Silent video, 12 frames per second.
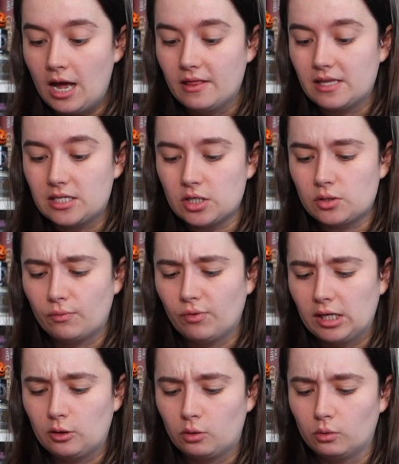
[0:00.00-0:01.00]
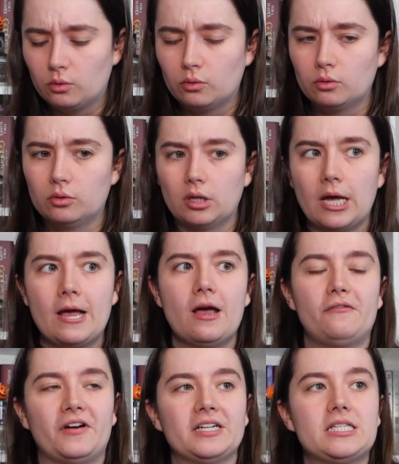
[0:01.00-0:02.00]
This is a really cool
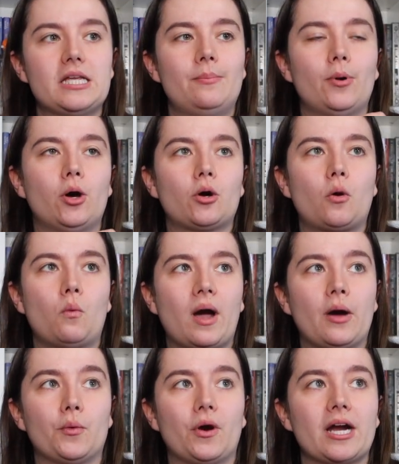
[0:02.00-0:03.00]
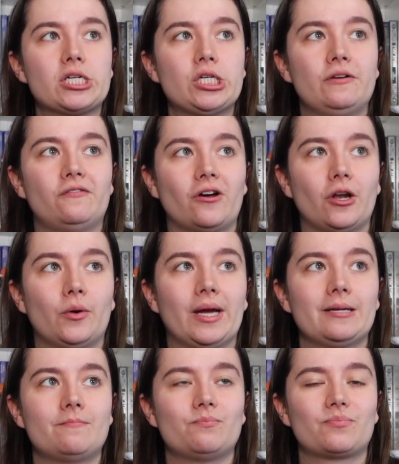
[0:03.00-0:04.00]
fantasy book where we're actually
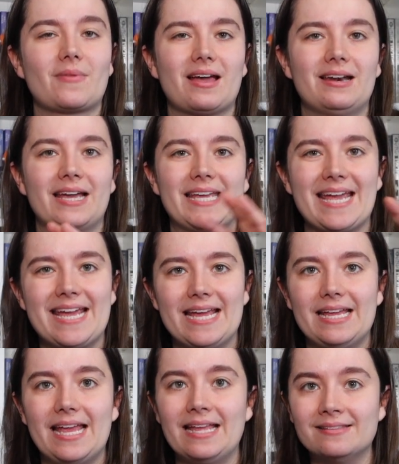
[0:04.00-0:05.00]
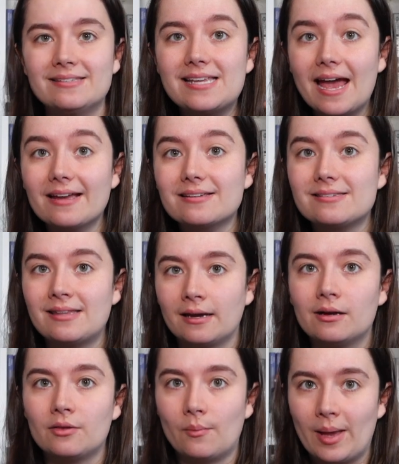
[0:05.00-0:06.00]
following like insects. They
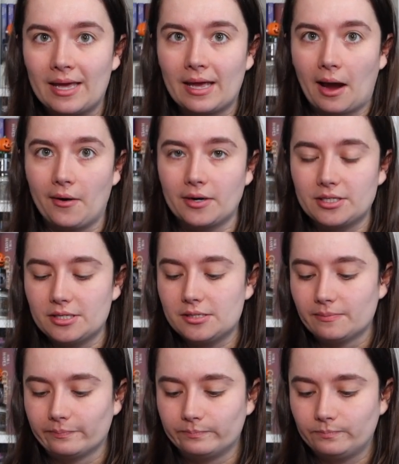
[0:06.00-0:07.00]
are the main characters.